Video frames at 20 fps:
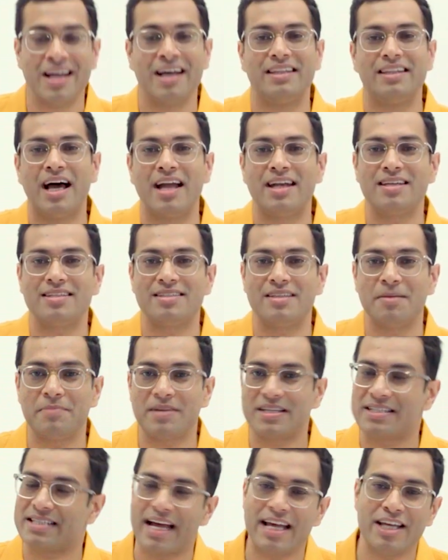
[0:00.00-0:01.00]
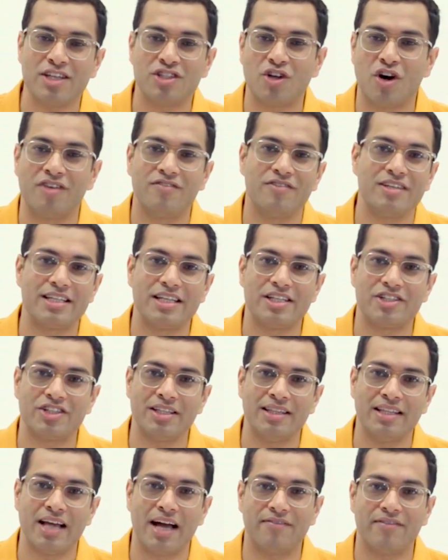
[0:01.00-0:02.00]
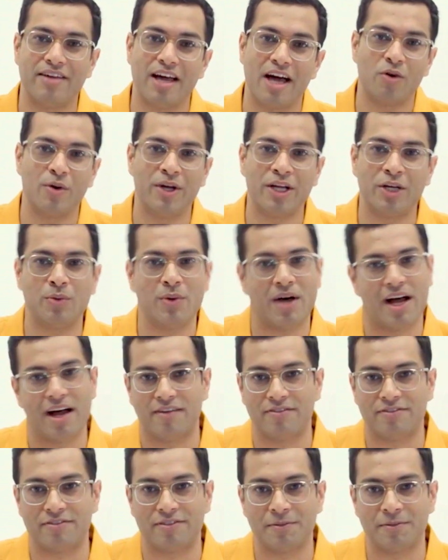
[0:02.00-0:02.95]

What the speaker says: That is the precise conversation that we are going to have.